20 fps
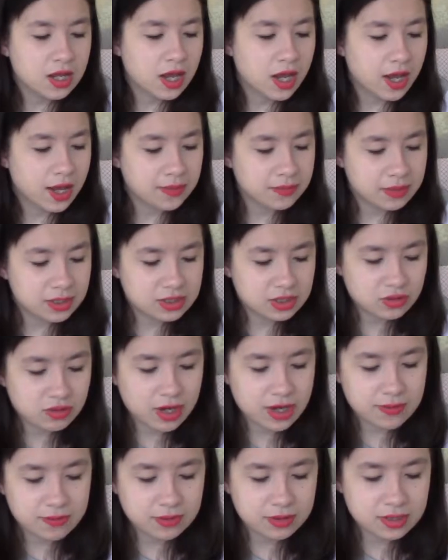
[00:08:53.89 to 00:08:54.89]
It's
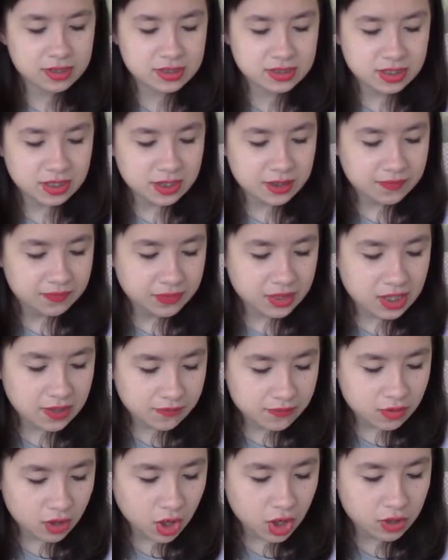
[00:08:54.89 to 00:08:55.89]
great because if
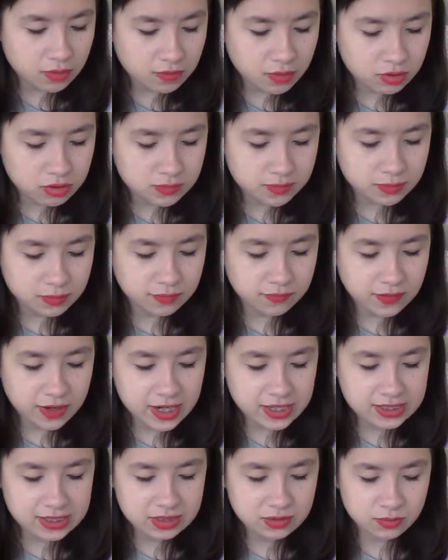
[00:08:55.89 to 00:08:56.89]
you own multiple
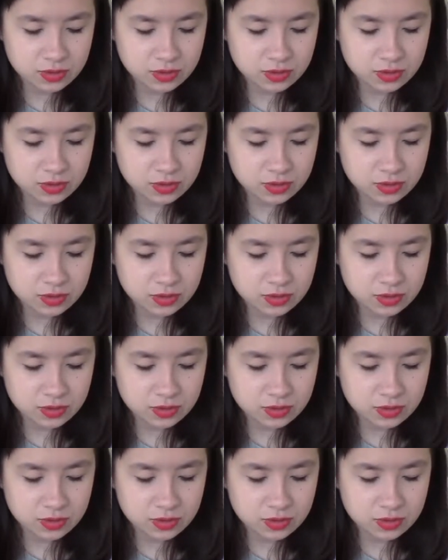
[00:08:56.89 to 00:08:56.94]
devices,